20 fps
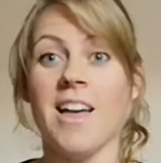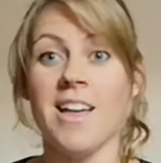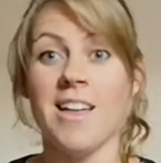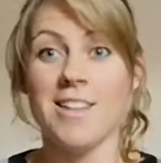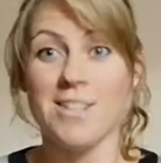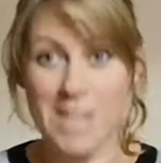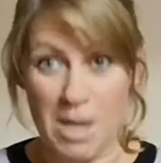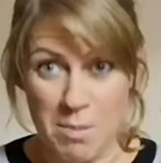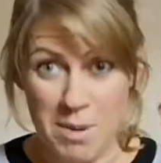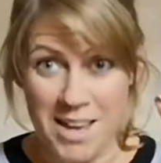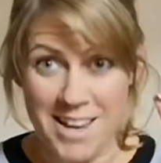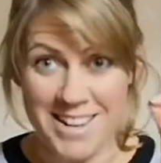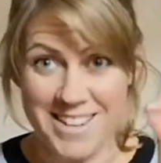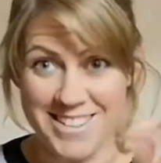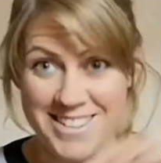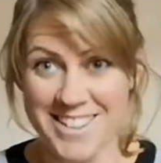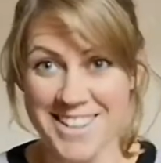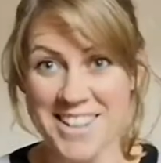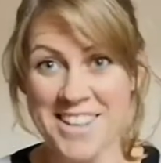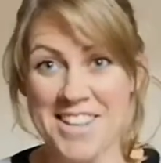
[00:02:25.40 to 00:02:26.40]

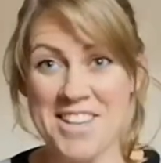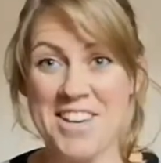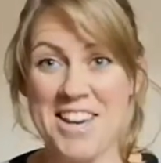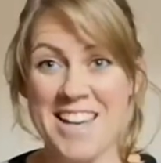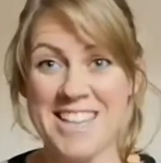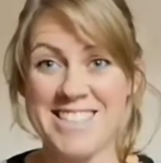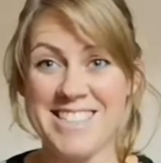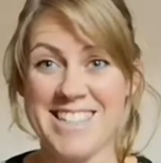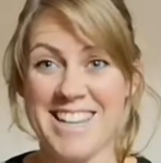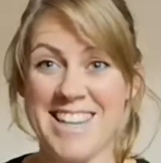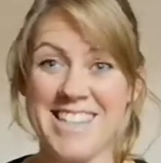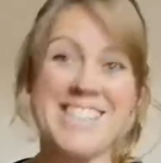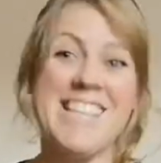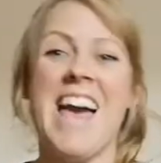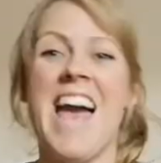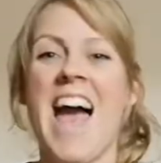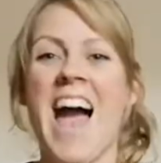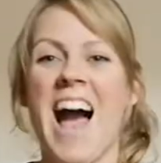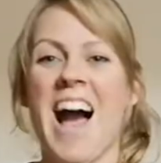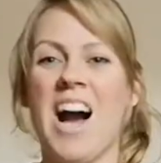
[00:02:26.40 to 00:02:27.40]
Champagne, you guessed it.
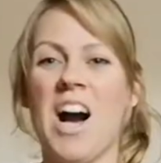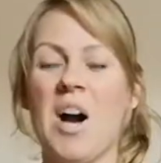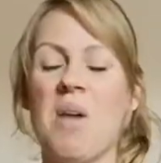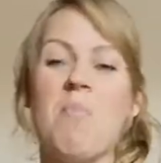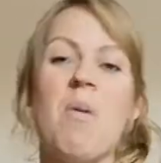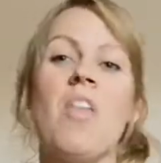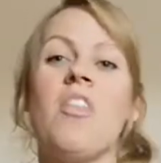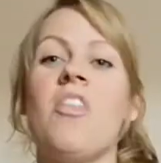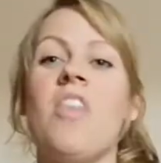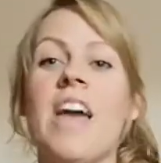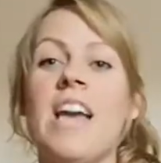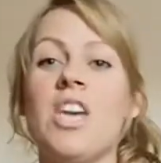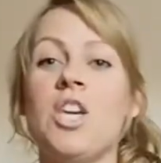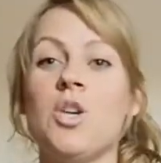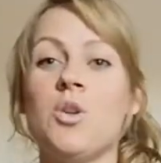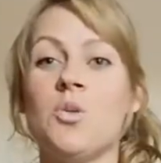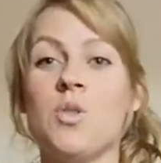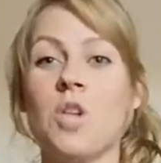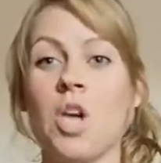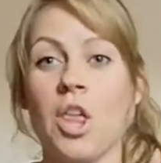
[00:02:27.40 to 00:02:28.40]
They
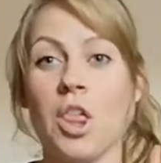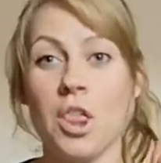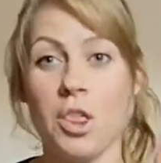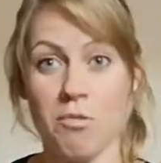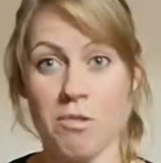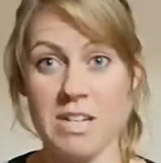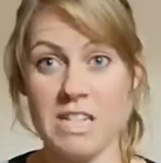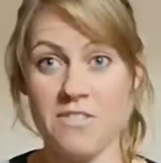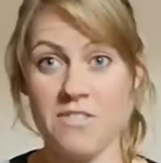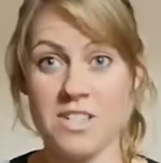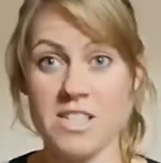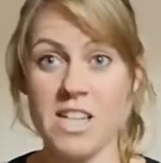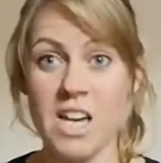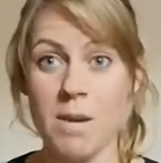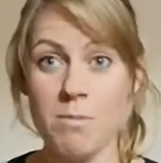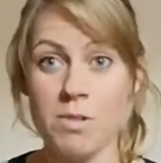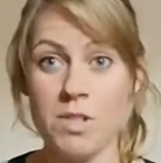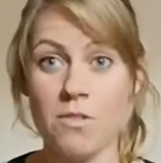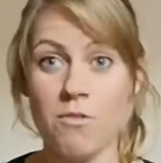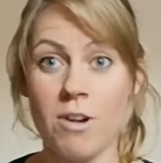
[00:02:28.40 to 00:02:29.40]
use 3 different
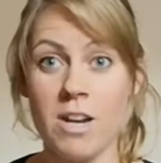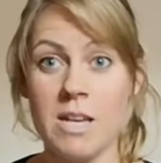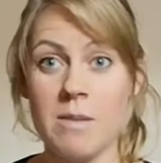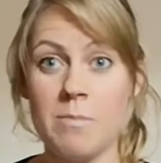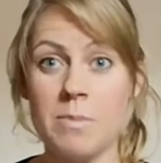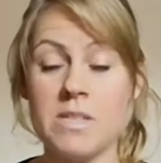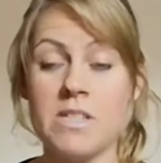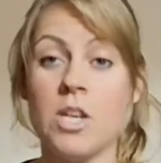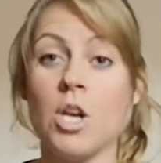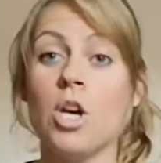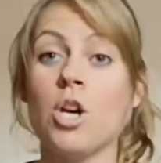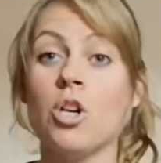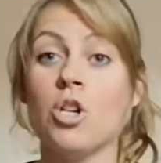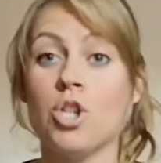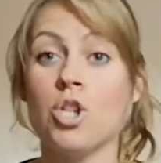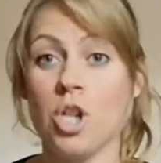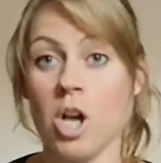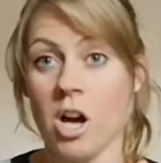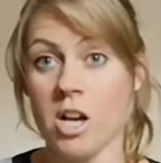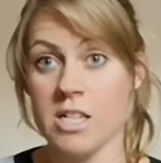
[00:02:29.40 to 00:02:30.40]
types of grapes:
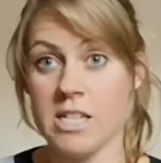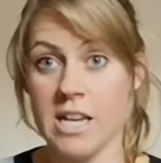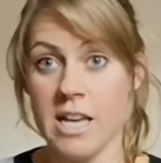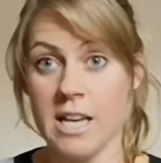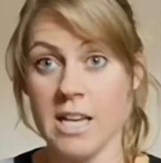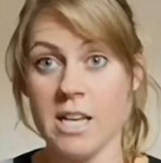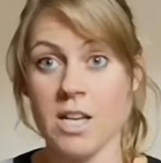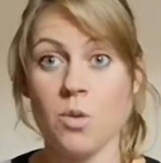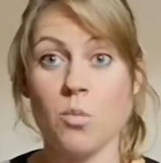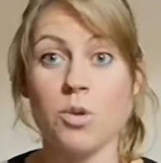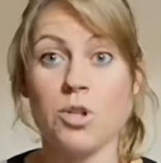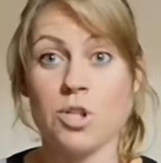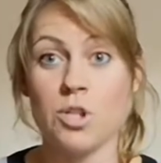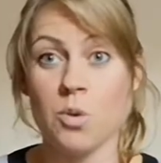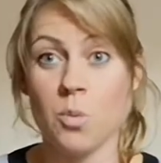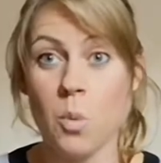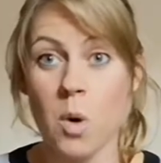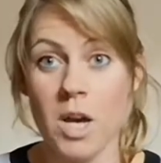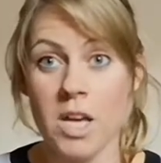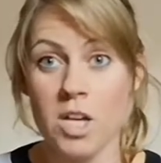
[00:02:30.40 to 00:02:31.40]
Chardonnay, which is a
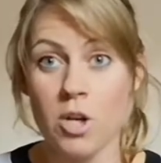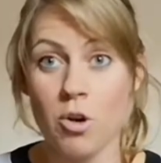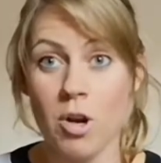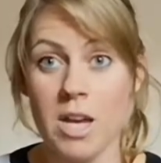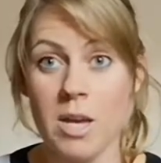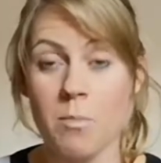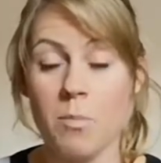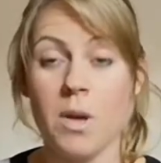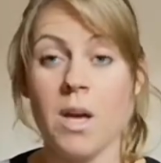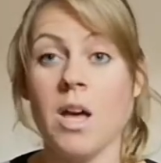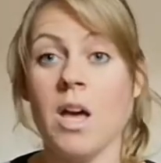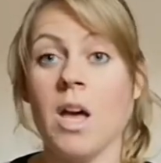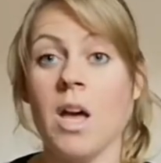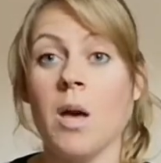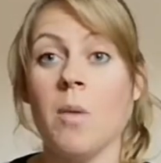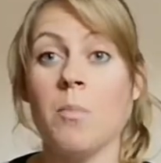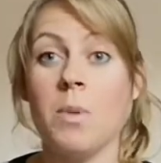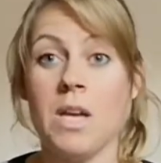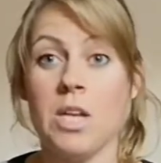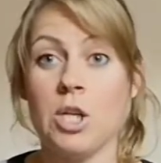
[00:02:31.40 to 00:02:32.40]
white grape,
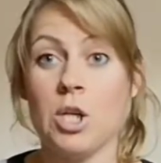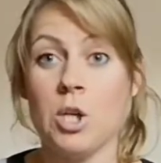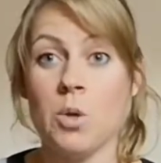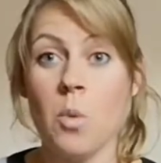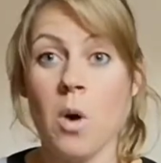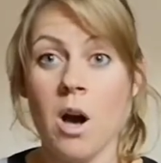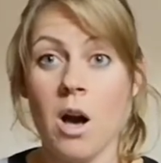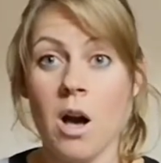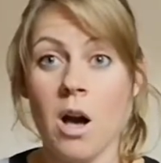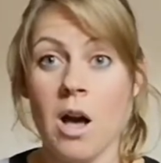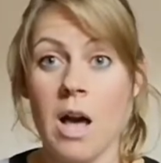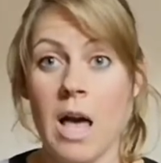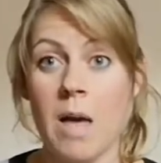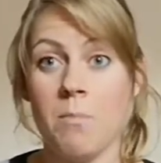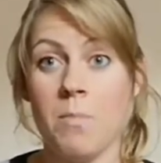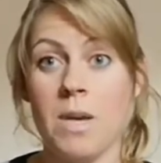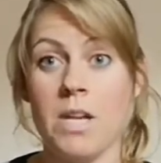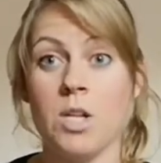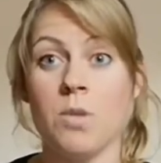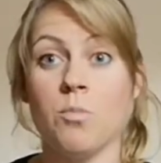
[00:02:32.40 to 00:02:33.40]
Pinot Noir, and
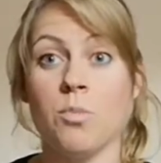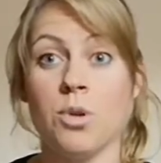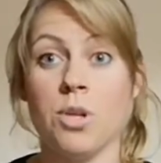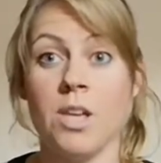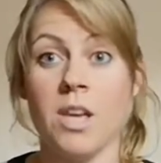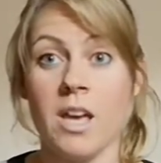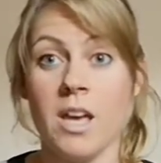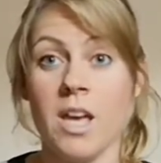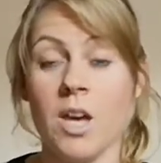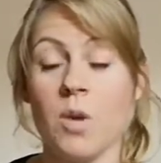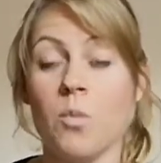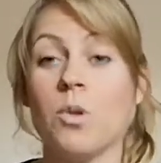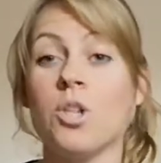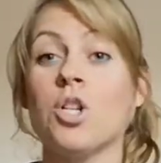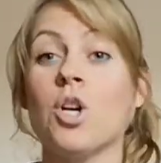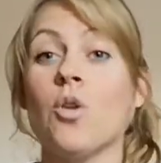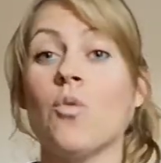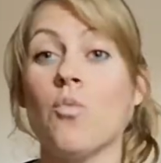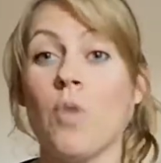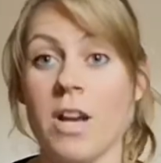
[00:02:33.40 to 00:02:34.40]
Pinot Meunier, which
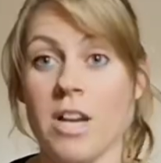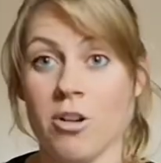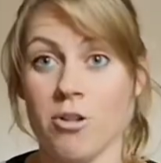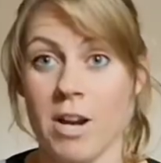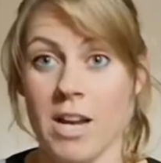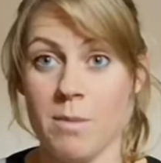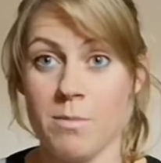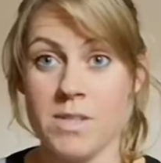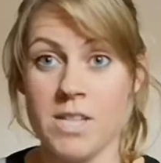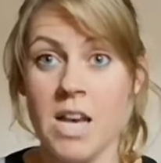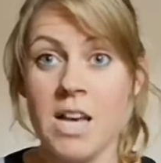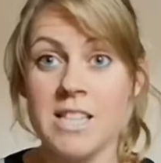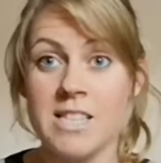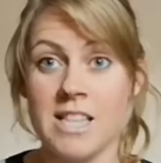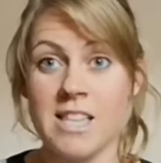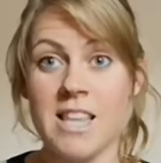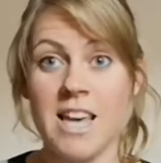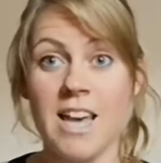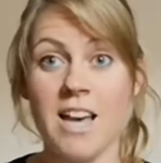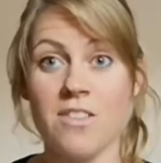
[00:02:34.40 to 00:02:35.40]
are red grapes. So
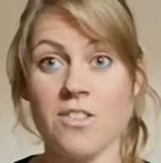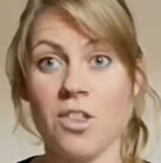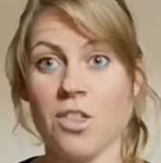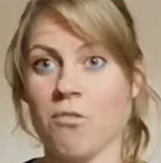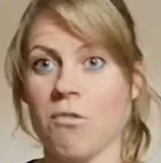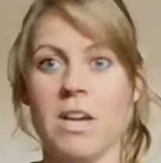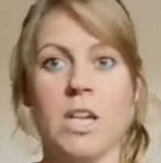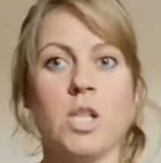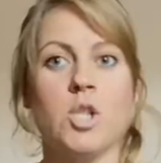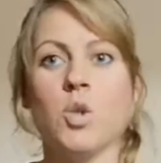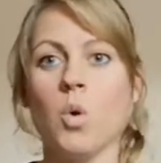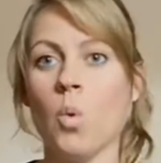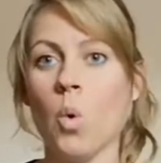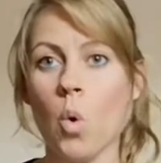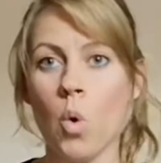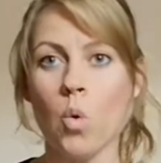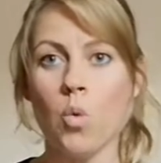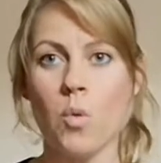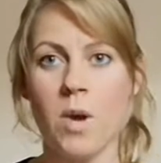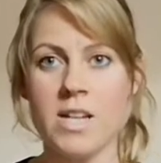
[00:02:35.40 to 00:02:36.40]
they are the 3. So
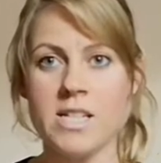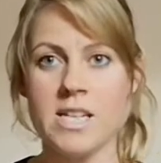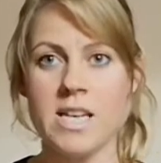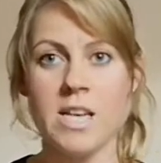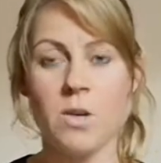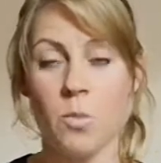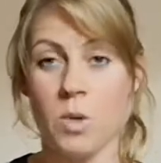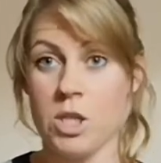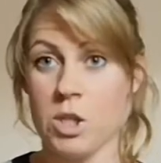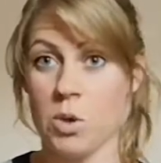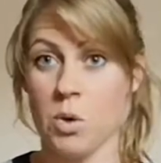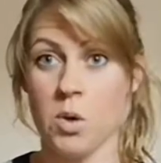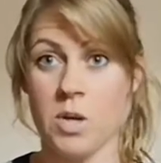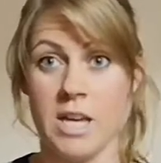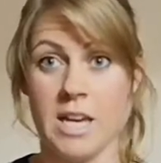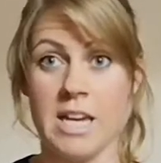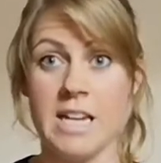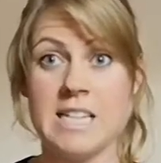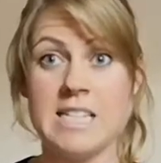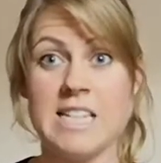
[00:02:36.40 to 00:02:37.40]
already we're
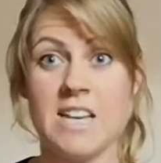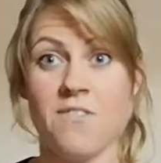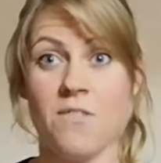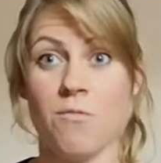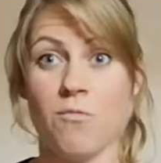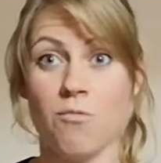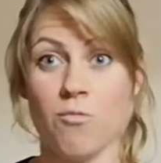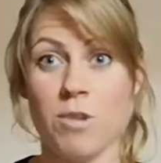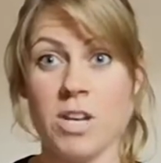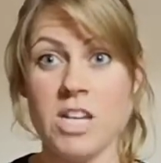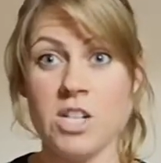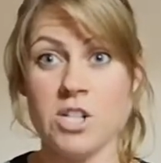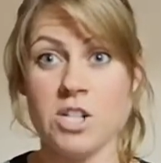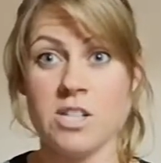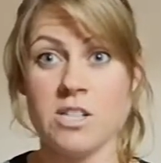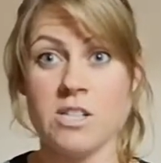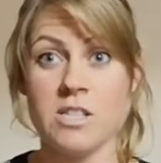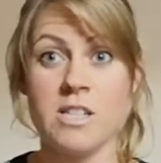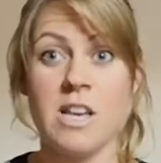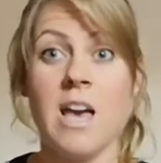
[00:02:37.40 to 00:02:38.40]
talking different
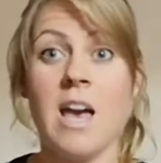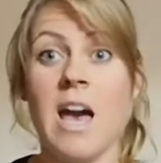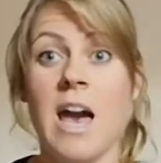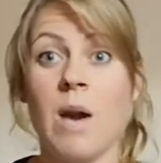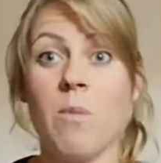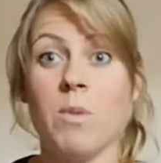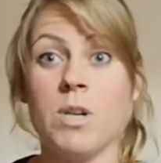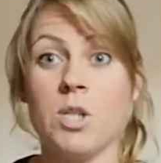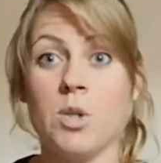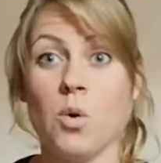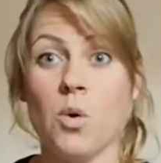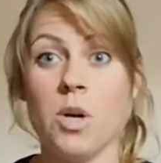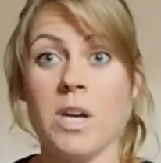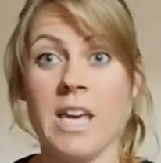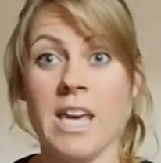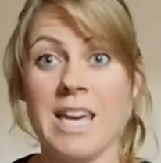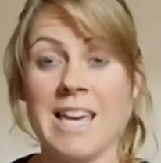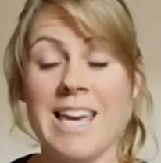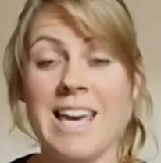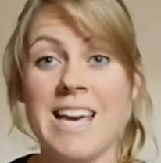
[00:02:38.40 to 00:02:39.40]
regions and we're
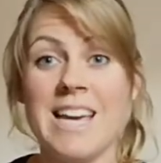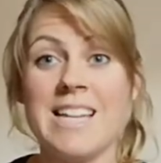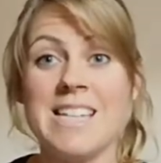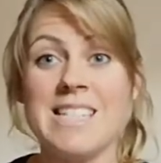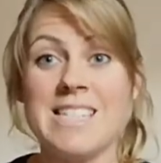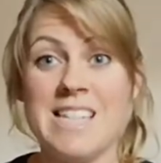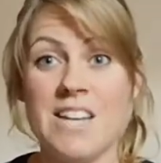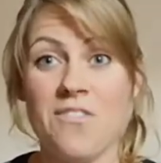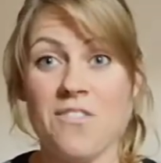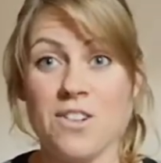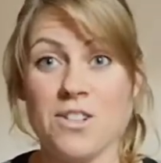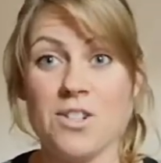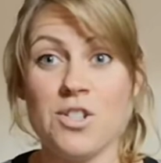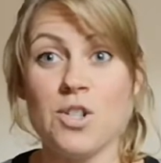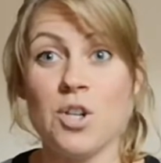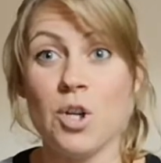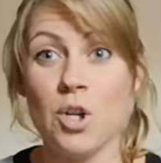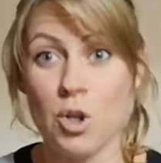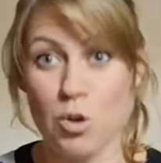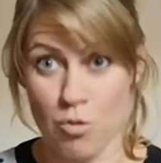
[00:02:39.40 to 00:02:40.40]
talking
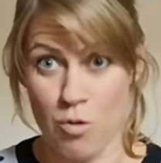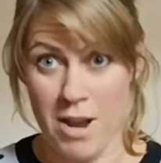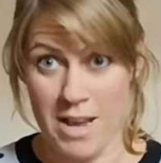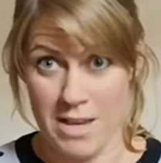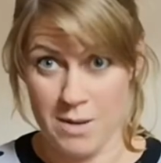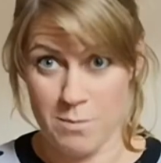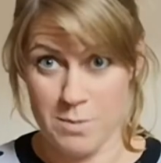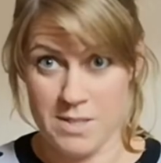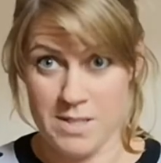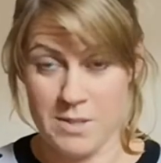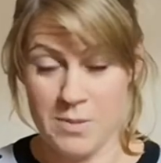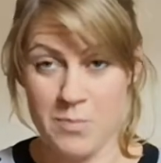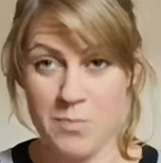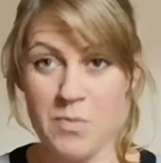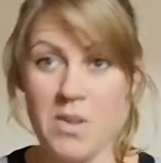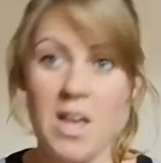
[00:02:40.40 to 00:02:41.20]
different grapes.